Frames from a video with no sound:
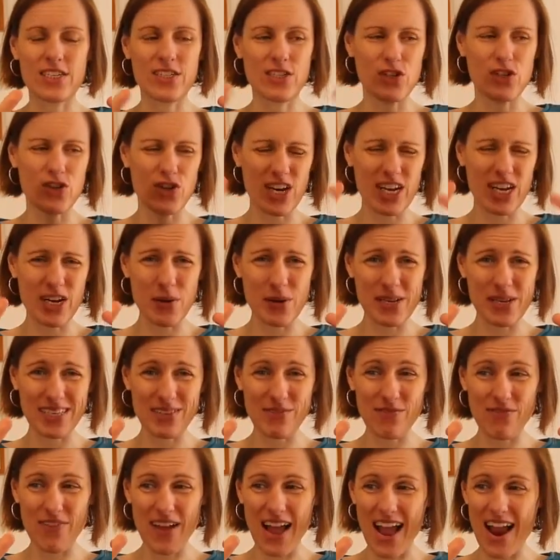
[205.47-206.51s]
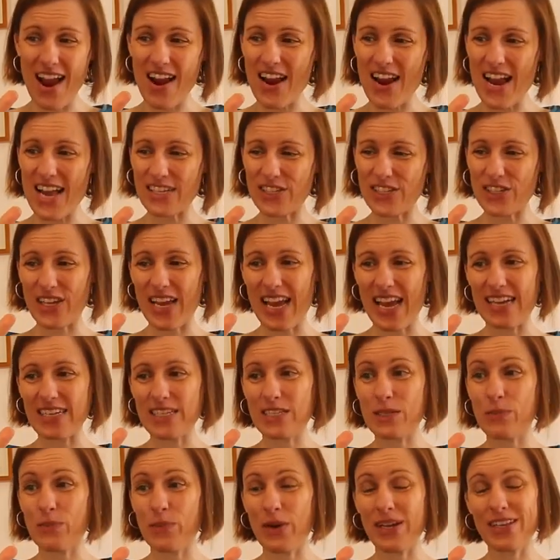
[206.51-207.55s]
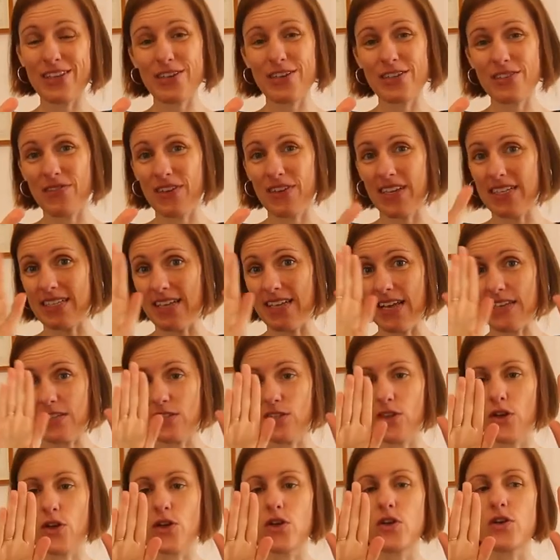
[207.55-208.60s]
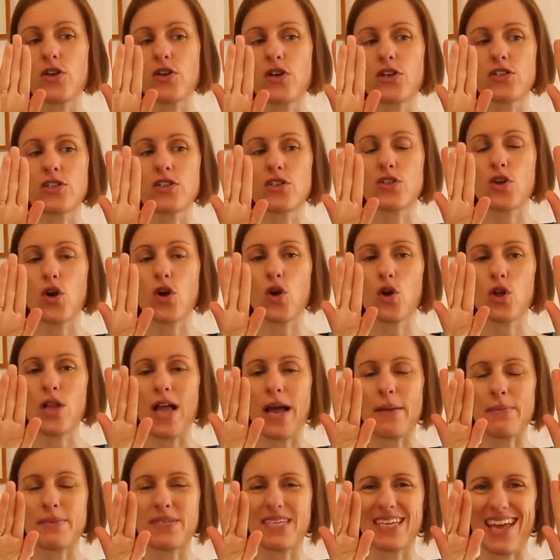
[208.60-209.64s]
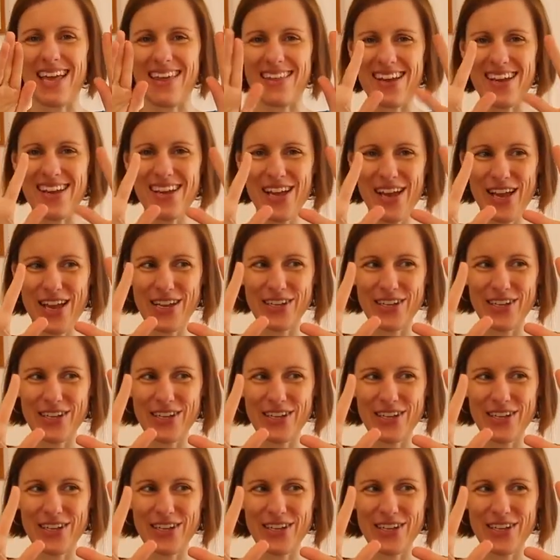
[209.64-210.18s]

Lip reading: So try and go as far as you can. Spread those fingers out, so not just all up together.